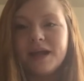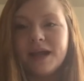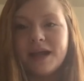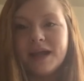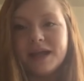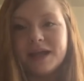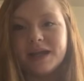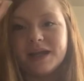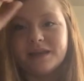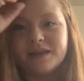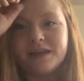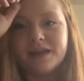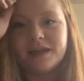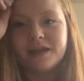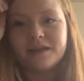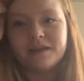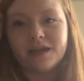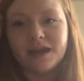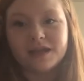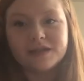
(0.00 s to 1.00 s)
and I
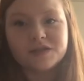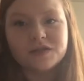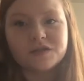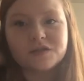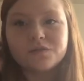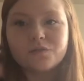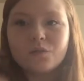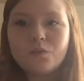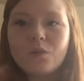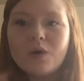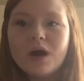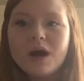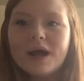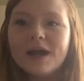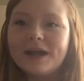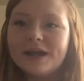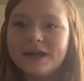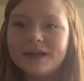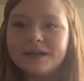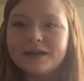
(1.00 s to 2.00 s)
think that's
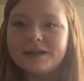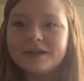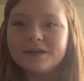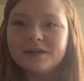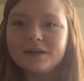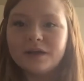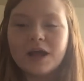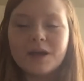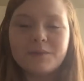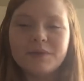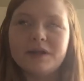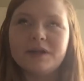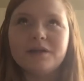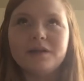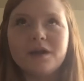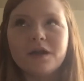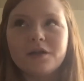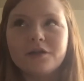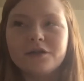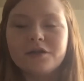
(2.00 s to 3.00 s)
why I
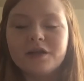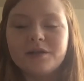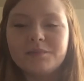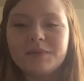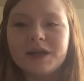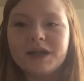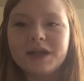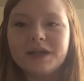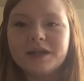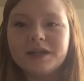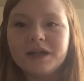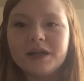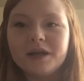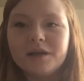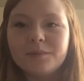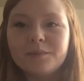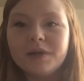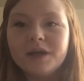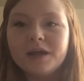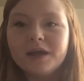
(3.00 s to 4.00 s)
mean other than my
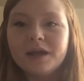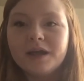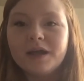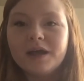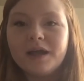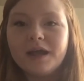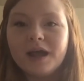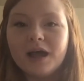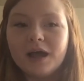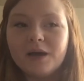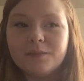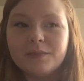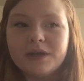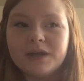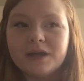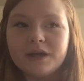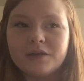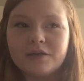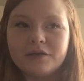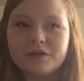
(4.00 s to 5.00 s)
income um,
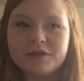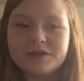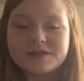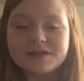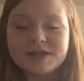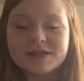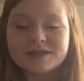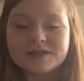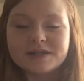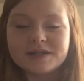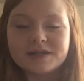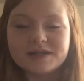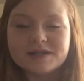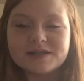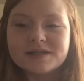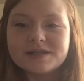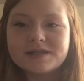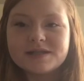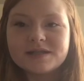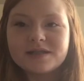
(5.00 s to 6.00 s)
and other
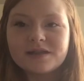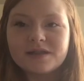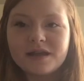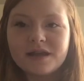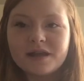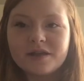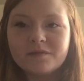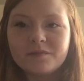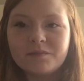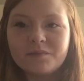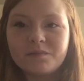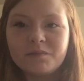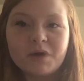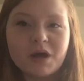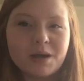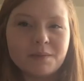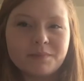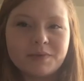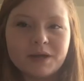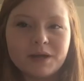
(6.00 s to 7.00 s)
necessities that have
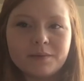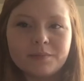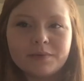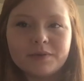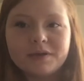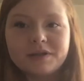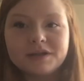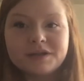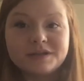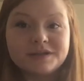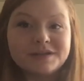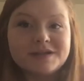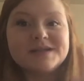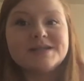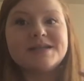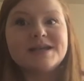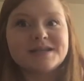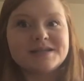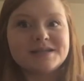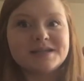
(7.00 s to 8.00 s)
popped up
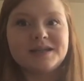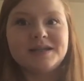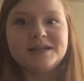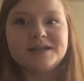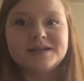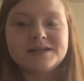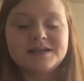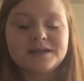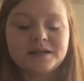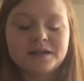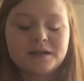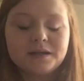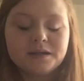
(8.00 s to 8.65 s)
necessities